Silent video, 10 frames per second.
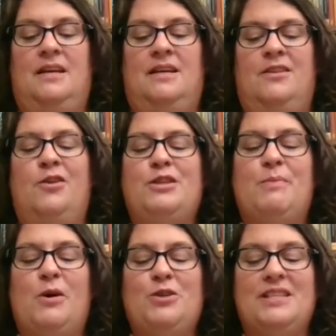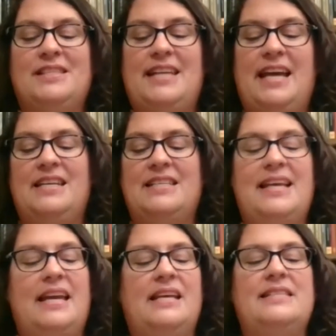Those emotions tend to
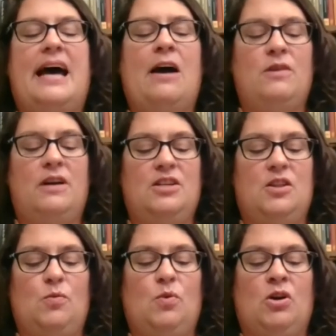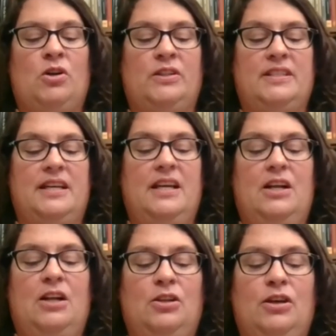send us out into the world,
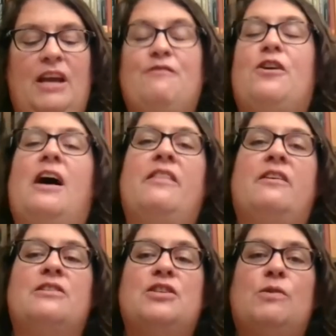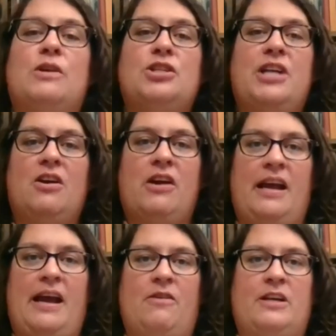looking for others who are sharing
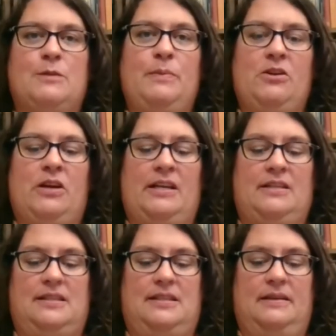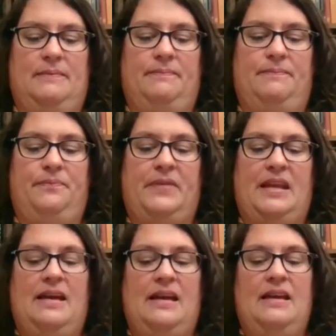our experience.
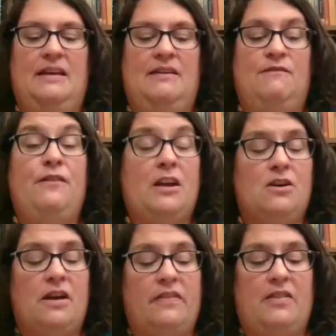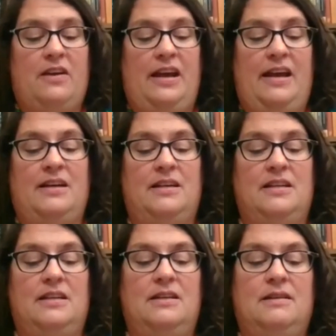Fear, on the other hand,
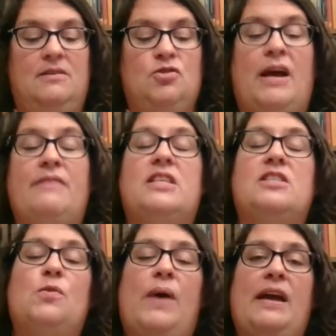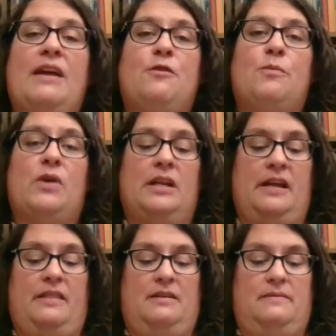drives us away from one
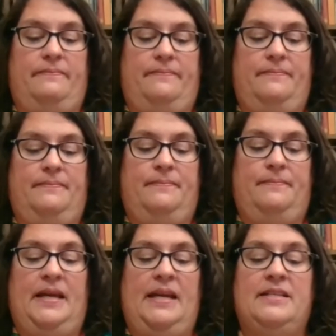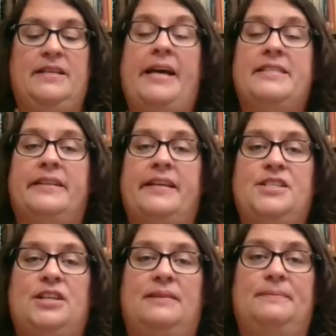another into
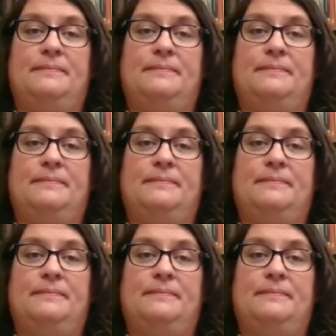isolation.